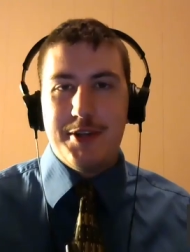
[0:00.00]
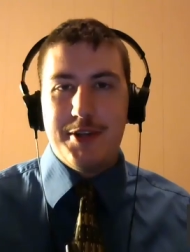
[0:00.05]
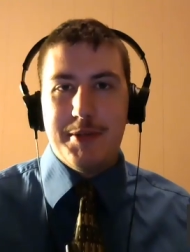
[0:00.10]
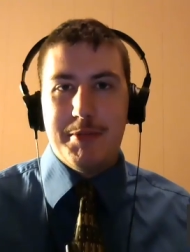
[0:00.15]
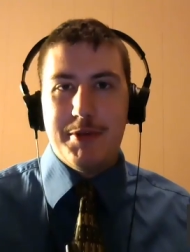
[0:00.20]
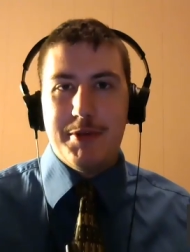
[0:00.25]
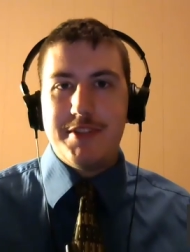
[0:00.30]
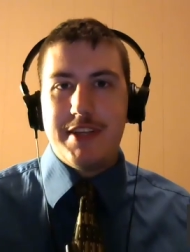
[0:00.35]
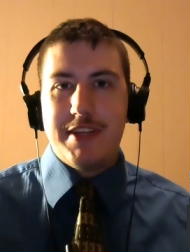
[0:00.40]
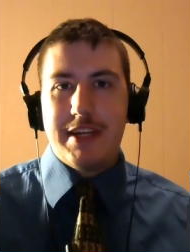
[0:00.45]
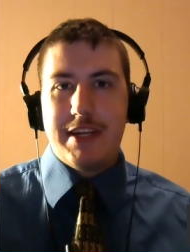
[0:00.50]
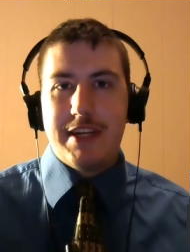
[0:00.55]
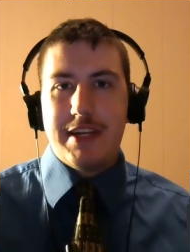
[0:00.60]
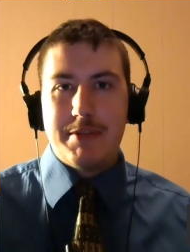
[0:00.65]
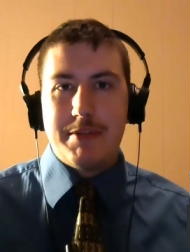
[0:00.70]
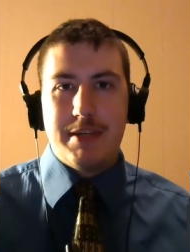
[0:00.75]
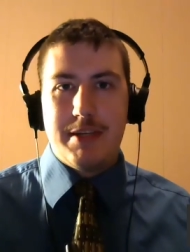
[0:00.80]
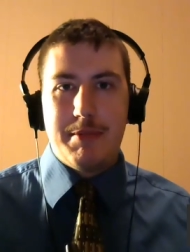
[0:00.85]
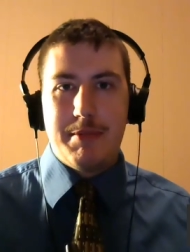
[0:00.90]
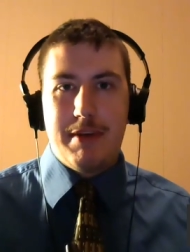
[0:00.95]
the most thing I
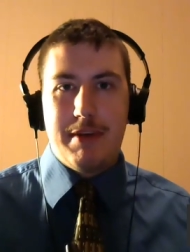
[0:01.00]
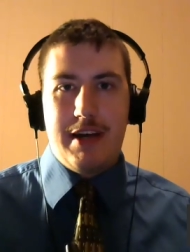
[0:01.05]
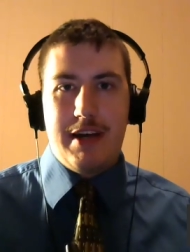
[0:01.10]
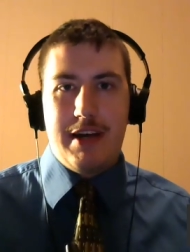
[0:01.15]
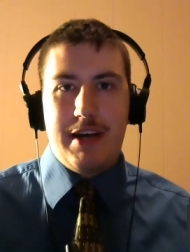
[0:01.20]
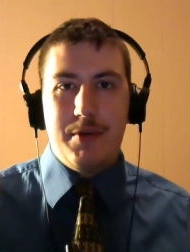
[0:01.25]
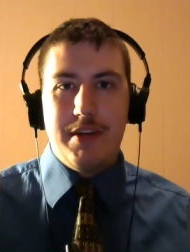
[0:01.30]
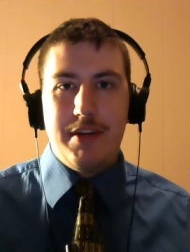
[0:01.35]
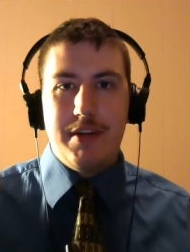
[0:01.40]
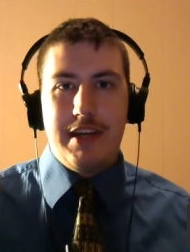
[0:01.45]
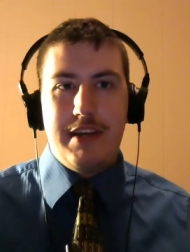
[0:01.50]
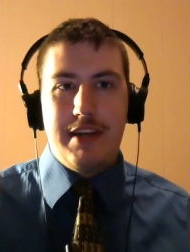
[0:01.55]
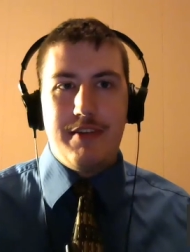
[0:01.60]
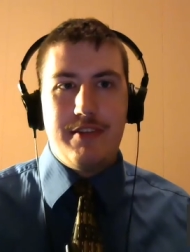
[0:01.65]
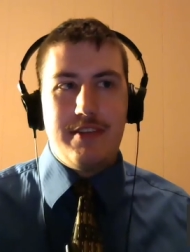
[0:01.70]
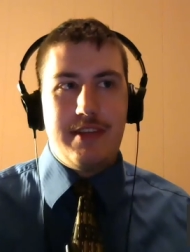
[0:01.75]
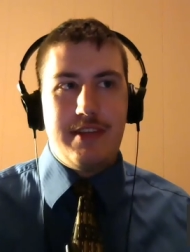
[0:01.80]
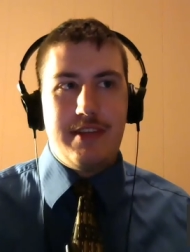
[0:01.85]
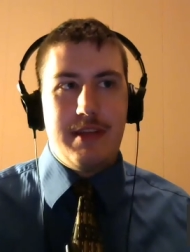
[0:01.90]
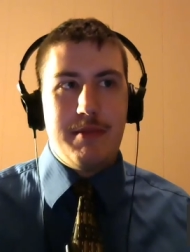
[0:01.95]
would say about it. I want
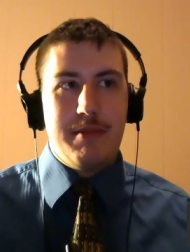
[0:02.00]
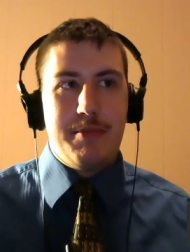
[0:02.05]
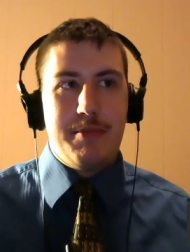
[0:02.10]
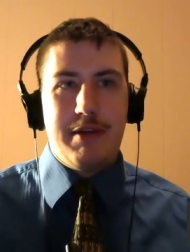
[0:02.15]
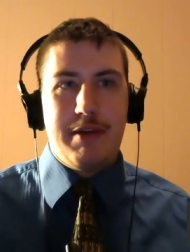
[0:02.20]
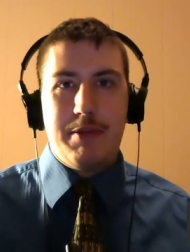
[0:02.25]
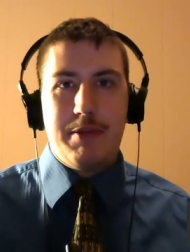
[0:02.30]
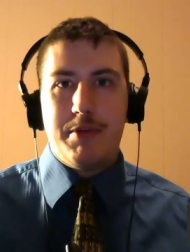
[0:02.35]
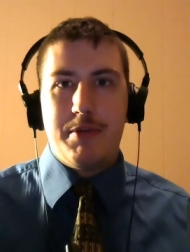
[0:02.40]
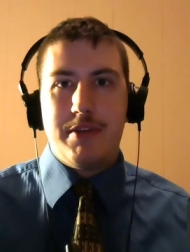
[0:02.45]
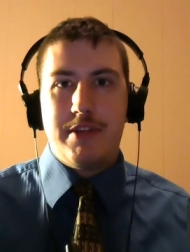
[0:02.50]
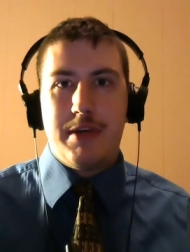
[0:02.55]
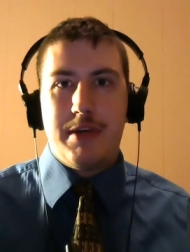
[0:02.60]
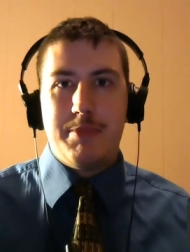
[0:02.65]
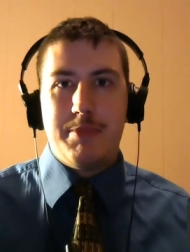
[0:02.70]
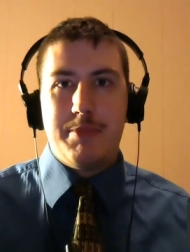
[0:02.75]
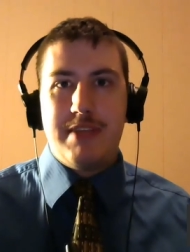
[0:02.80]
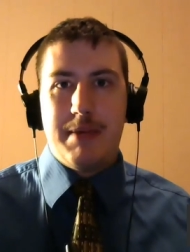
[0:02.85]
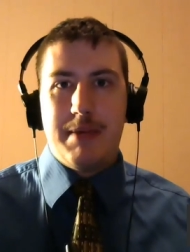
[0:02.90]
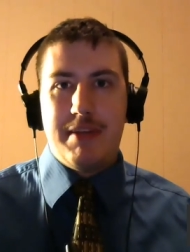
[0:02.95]
them to be able to put
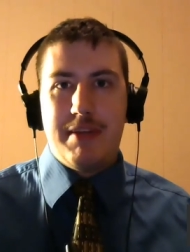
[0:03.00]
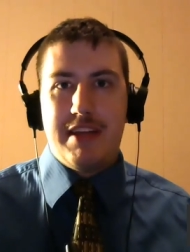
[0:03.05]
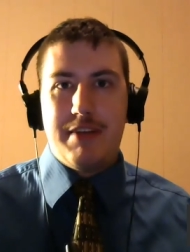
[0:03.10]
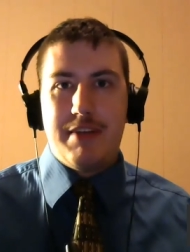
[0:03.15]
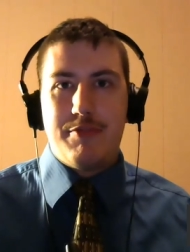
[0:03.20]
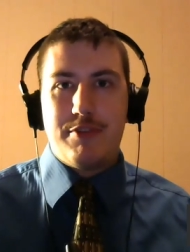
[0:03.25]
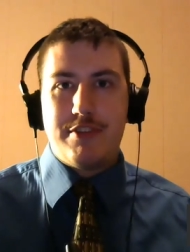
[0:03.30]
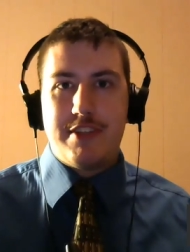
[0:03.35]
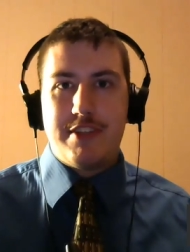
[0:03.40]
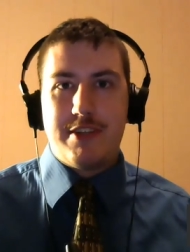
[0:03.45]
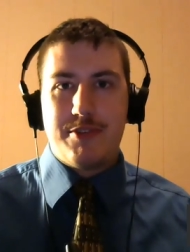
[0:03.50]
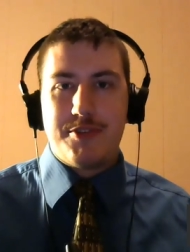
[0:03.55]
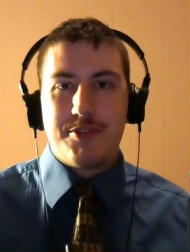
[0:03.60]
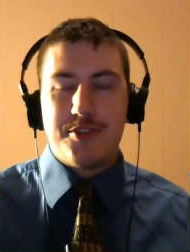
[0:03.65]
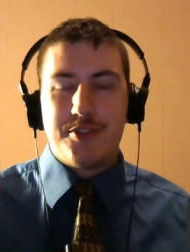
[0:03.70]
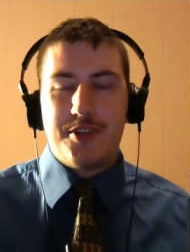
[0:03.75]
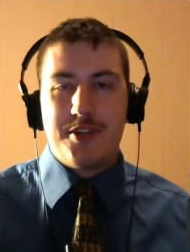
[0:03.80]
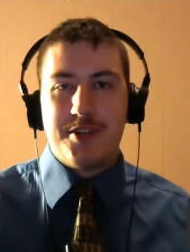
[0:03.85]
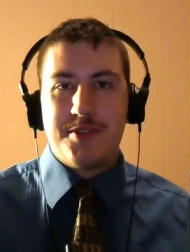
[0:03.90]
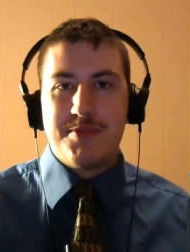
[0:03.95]
dubstep in every single
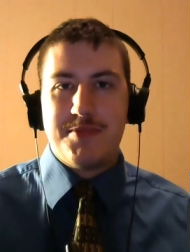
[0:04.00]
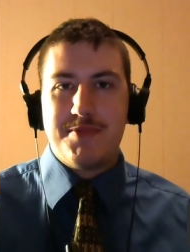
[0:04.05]
song.